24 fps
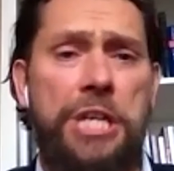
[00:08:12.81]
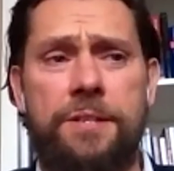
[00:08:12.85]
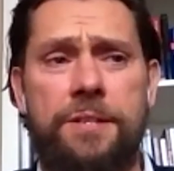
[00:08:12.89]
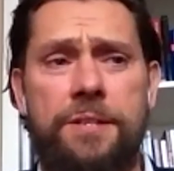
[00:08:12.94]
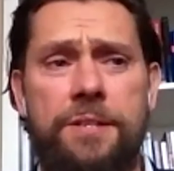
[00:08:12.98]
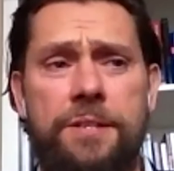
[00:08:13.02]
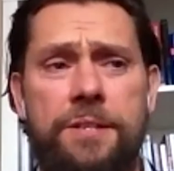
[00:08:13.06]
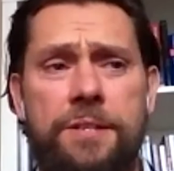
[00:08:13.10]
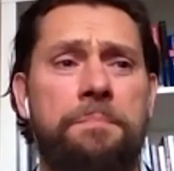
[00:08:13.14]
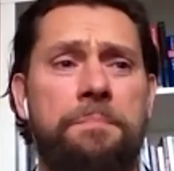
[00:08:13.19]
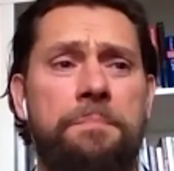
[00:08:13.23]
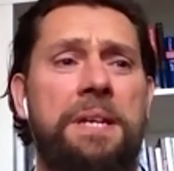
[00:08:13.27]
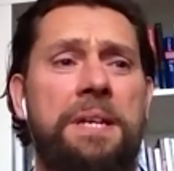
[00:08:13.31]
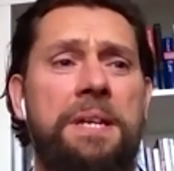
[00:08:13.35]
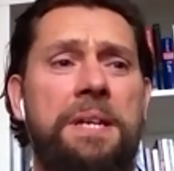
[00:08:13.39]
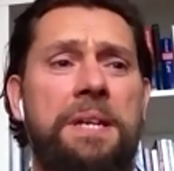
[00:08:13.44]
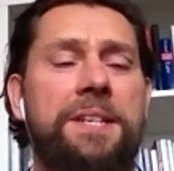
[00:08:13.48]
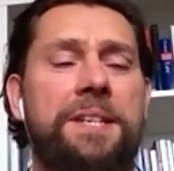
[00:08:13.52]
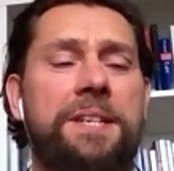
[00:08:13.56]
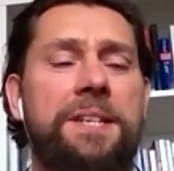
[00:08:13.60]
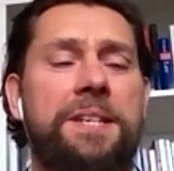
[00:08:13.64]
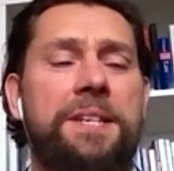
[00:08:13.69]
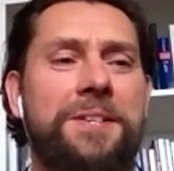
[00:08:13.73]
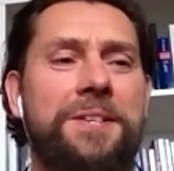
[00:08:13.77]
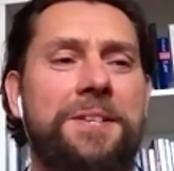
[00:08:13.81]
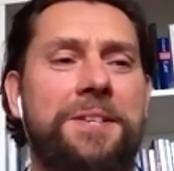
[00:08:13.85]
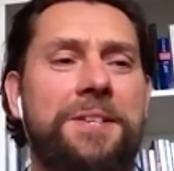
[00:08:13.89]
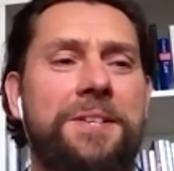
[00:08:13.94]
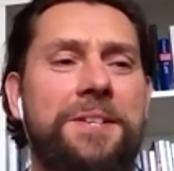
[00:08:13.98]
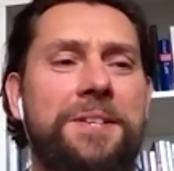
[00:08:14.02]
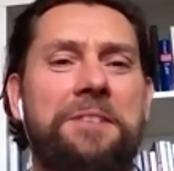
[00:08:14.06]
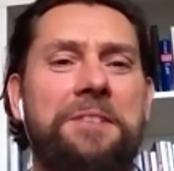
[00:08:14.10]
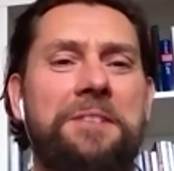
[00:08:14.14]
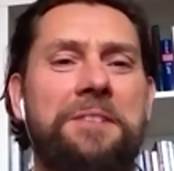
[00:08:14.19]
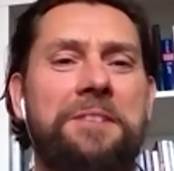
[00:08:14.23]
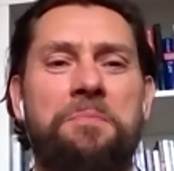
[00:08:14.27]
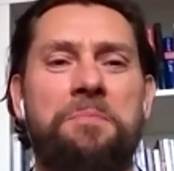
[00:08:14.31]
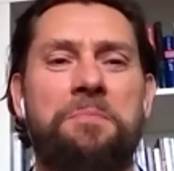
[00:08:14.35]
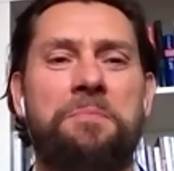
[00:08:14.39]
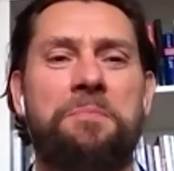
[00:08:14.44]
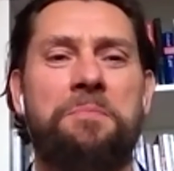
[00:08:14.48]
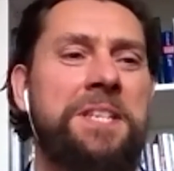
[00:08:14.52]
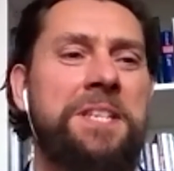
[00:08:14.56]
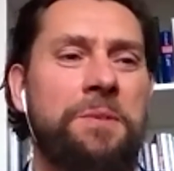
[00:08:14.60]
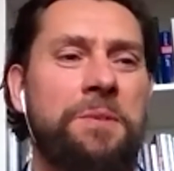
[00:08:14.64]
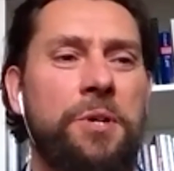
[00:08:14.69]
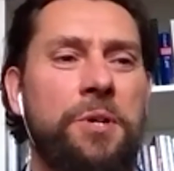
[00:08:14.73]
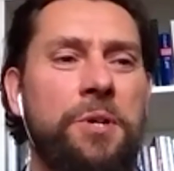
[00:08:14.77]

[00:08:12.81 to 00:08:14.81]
at meetings to come and give me a prophetic word that